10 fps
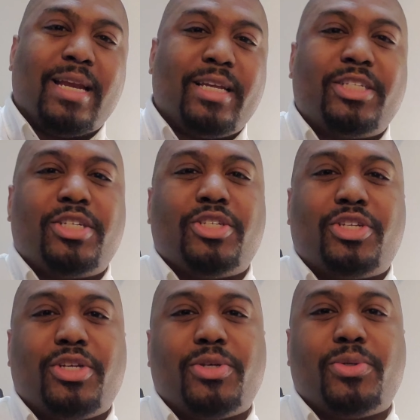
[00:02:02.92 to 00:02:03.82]
addition
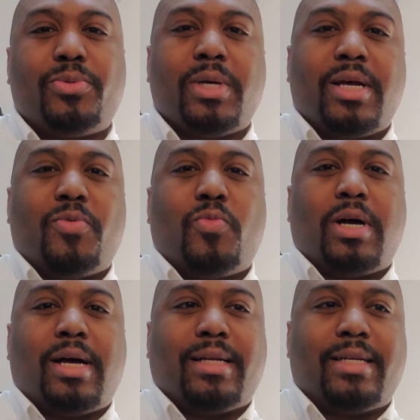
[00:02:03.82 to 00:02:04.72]
to
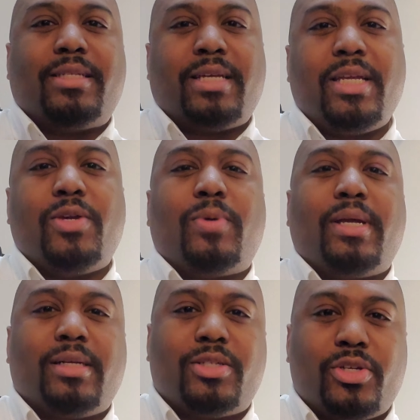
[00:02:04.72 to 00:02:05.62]
uh,
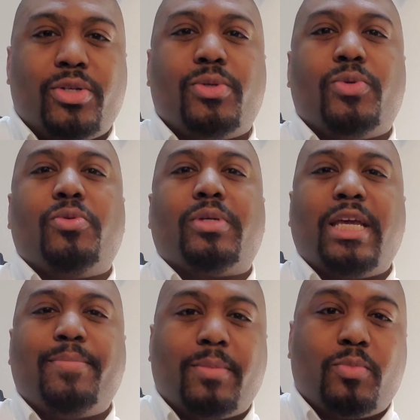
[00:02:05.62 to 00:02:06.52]
continuing to
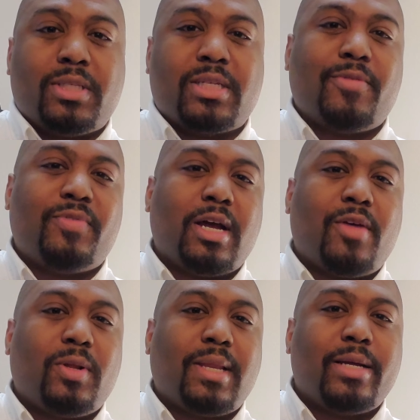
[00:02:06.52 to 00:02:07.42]
keep up with some of the
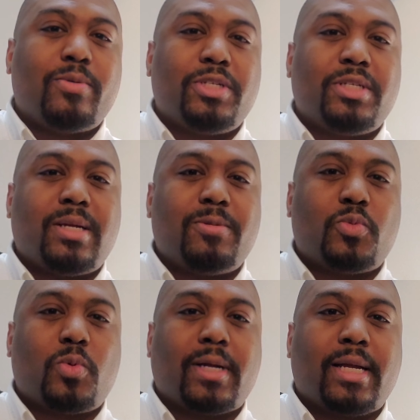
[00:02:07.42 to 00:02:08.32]
other languages that I was
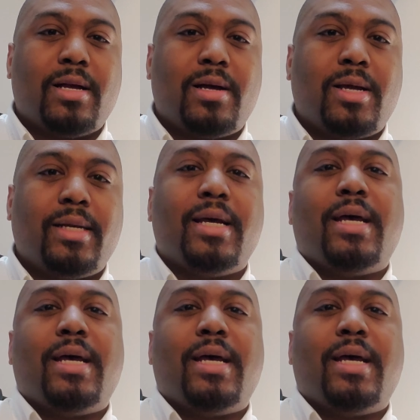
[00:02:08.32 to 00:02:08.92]
working on,